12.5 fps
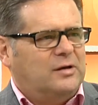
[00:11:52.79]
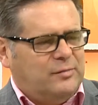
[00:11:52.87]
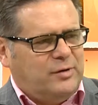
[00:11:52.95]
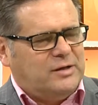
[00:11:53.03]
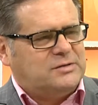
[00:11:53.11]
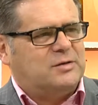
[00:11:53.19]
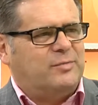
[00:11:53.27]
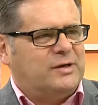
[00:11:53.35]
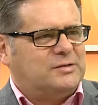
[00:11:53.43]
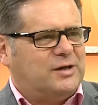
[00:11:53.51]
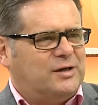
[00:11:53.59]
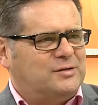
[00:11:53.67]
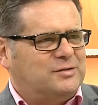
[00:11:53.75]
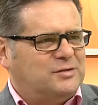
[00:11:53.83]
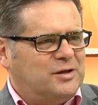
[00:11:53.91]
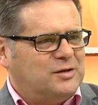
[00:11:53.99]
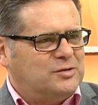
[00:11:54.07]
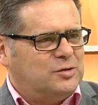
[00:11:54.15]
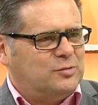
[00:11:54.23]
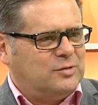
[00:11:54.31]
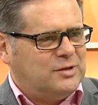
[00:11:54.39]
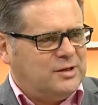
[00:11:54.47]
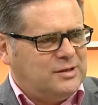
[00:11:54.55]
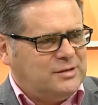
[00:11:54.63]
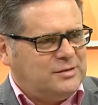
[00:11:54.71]
plus the massages and things you will
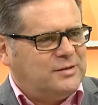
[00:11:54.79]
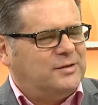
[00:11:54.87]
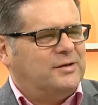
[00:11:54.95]
lead.